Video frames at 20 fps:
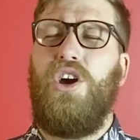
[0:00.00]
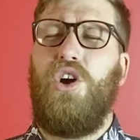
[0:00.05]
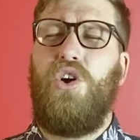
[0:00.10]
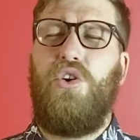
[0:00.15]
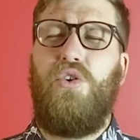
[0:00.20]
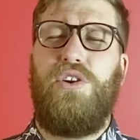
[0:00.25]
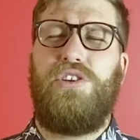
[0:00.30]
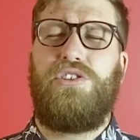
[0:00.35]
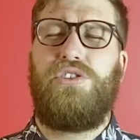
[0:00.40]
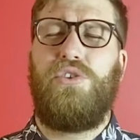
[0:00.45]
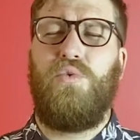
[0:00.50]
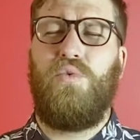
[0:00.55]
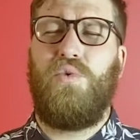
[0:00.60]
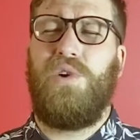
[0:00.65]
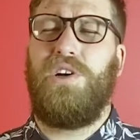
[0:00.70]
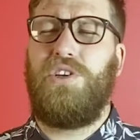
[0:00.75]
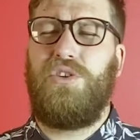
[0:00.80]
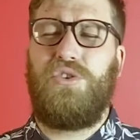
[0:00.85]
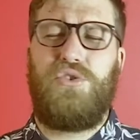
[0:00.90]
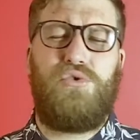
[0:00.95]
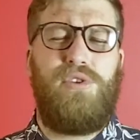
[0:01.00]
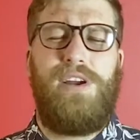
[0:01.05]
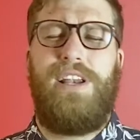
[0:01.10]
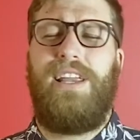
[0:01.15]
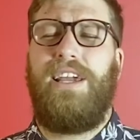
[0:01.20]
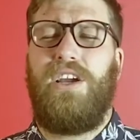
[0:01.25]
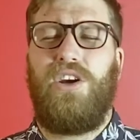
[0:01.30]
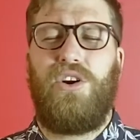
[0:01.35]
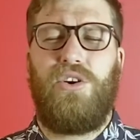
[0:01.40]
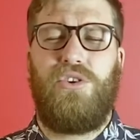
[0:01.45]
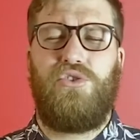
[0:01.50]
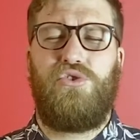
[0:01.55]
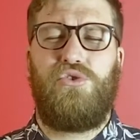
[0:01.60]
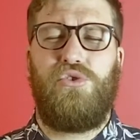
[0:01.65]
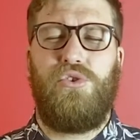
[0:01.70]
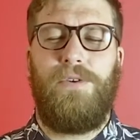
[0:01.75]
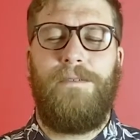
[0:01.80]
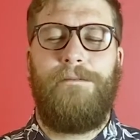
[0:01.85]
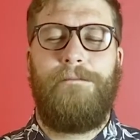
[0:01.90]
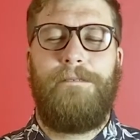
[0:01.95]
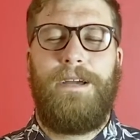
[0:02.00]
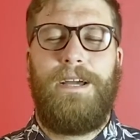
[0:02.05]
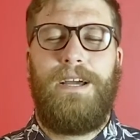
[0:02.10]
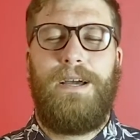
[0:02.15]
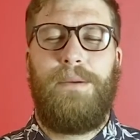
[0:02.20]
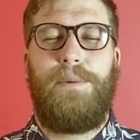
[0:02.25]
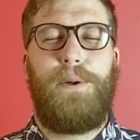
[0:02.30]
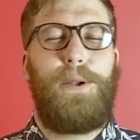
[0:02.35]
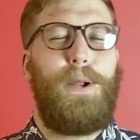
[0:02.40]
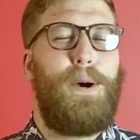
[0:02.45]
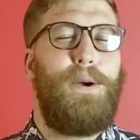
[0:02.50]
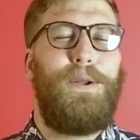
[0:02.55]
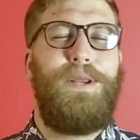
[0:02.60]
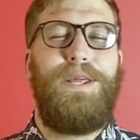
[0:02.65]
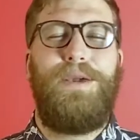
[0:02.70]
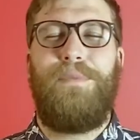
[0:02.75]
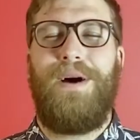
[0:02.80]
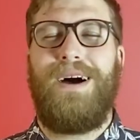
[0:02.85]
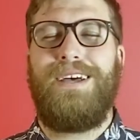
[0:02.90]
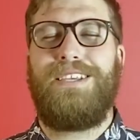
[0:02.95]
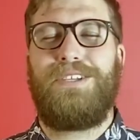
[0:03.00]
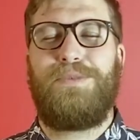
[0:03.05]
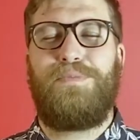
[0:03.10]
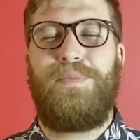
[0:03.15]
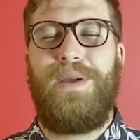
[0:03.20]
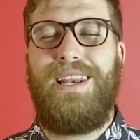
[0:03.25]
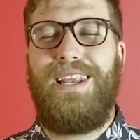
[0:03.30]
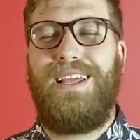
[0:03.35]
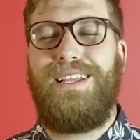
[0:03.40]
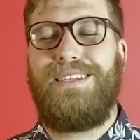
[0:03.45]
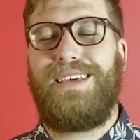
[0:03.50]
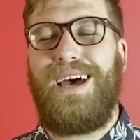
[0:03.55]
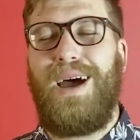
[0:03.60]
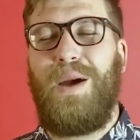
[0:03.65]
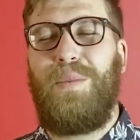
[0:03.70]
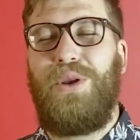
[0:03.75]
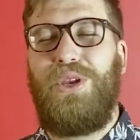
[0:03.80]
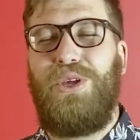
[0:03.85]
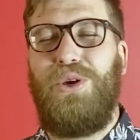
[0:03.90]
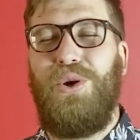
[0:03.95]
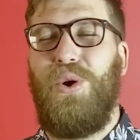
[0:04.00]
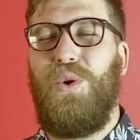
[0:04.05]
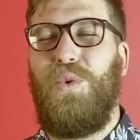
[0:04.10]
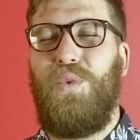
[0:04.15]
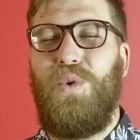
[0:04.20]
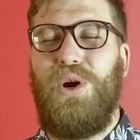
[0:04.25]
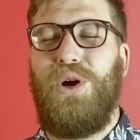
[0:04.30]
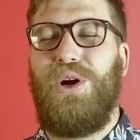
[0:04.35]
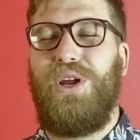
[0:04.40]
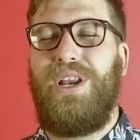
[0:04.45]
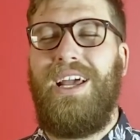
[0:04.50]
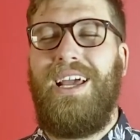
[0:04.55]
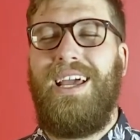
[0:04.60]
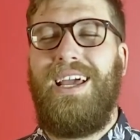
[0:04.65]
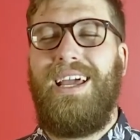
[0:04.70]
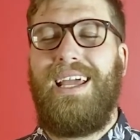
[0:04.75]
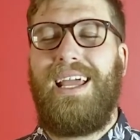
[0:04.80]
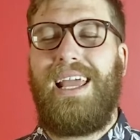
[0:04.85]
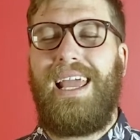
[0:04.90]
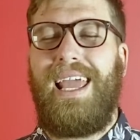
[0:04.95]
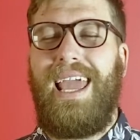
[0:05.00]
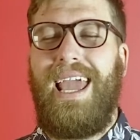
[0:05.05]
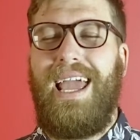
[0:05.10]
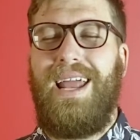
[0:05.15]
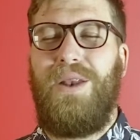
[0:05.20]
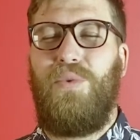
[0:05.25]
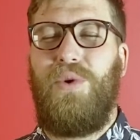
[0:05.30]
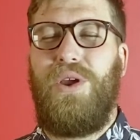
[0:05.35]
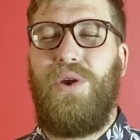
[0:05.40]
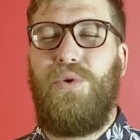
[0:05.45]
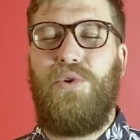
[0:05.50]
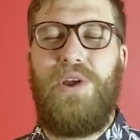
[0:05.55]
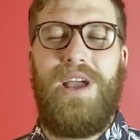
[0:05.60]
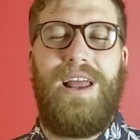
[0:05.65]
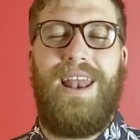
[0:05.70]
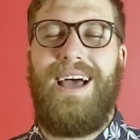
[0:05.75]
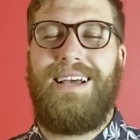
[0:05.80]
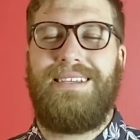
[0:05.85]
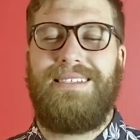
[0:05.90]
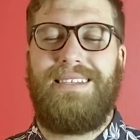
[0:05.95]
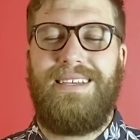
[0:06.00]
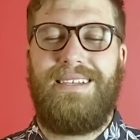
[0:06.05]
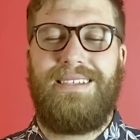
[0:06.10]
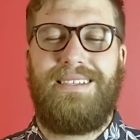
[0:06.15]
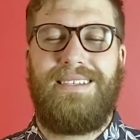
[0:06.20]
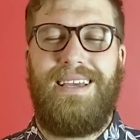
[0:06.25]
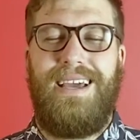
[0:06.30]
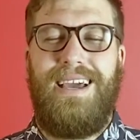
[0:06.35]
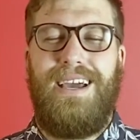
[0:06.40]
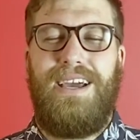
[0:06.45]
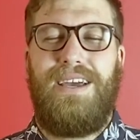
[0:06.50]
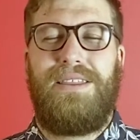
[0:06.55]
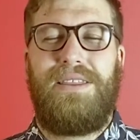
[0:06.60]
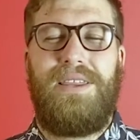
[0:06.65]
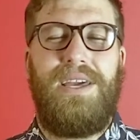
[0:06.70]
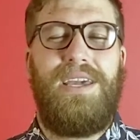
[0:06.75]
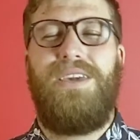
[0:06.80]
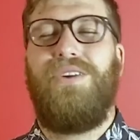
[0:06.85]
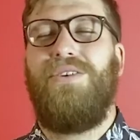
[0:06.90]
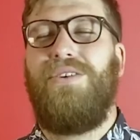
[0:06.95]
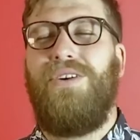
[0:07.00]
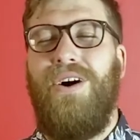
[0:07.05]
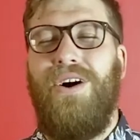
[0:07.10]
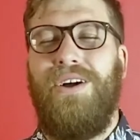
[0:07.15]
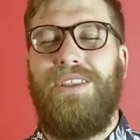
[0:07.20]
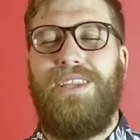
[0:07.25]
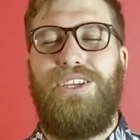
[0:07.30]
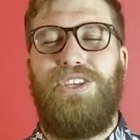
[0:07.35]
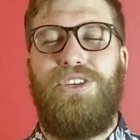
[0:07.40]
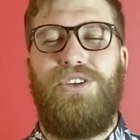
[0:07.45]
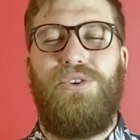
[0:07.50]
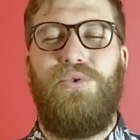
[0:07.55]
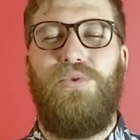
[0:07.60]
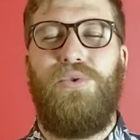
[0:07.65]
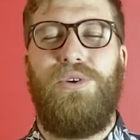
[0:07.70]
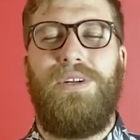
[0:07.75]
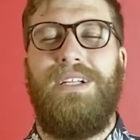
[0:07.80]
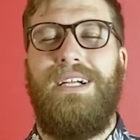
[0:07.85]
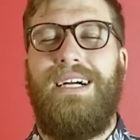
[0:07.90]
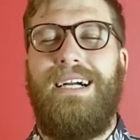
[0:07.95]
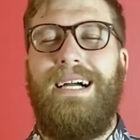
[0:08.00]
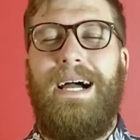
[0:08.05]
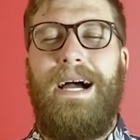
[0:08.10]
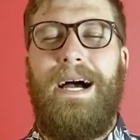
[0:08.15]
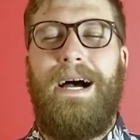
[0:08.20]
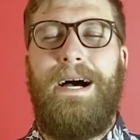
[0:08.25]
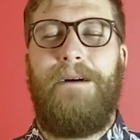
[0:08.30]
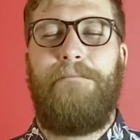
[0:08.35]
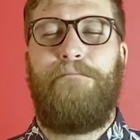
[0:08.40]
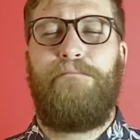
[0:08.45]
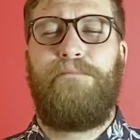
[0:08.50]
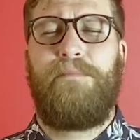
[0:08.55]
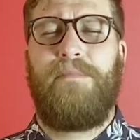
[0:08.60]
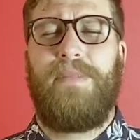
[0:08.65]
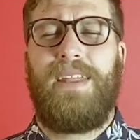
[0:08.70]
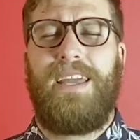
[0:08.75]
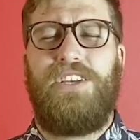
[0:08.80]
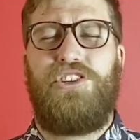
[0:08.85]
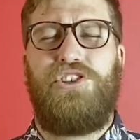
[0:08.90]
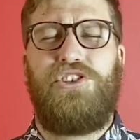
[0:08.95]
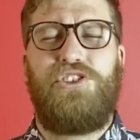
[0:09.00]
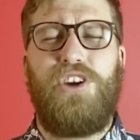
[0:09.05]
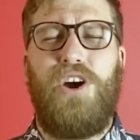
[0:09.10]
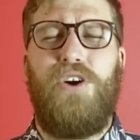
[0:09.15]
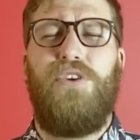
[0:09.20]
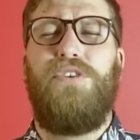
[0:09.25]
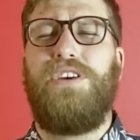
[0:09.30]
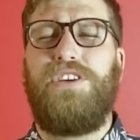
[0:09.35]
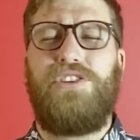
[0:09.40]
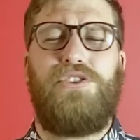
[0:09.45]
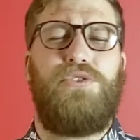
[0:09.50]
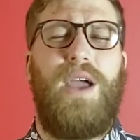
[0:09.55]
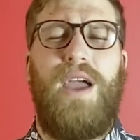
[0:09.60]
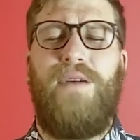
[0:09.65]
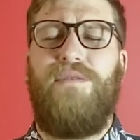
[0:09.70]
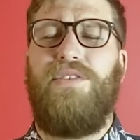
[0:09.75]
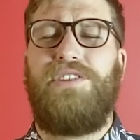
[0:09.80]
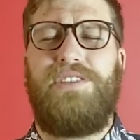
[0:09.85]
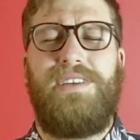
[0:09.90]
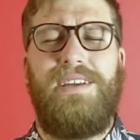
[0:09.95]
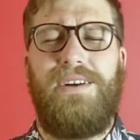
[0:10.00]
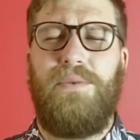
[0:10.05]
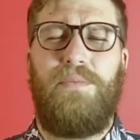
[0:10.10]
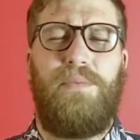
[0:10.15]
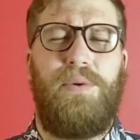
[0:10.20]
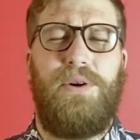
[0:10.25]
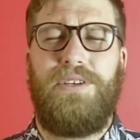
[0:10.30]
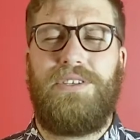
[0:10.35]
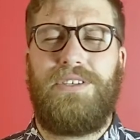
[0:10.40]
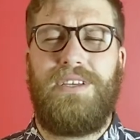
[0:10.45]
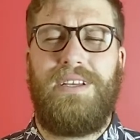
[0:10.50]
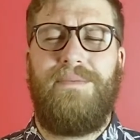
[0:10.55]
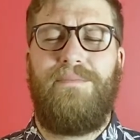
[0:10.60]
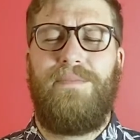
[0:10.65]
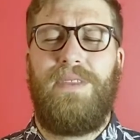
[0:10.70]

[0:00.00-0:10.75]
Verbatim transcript: who's the one who's really in control. But only by spending time in your word can we realize this. Thank you, God, that you will um, show this to every single person